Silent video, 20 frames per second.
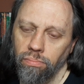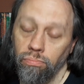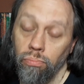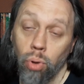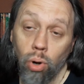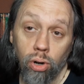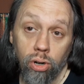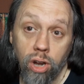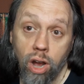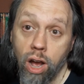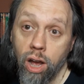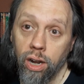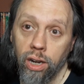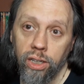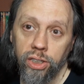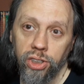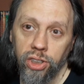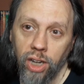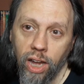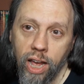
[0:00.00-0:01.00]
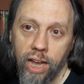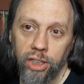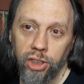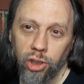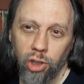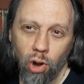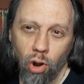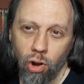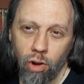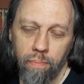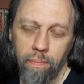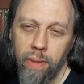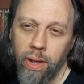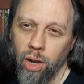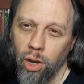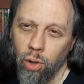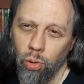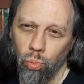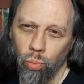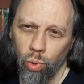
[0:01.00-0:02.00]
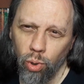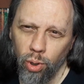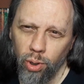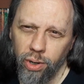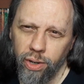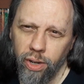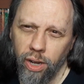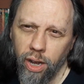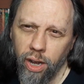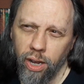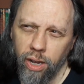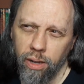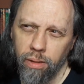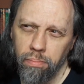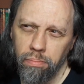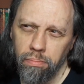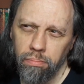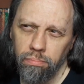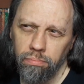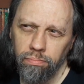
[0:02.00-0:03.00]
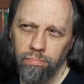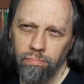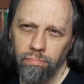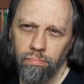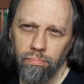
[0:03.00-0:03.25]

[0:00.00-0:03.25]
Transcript: Mircalla slash Carmilla would um,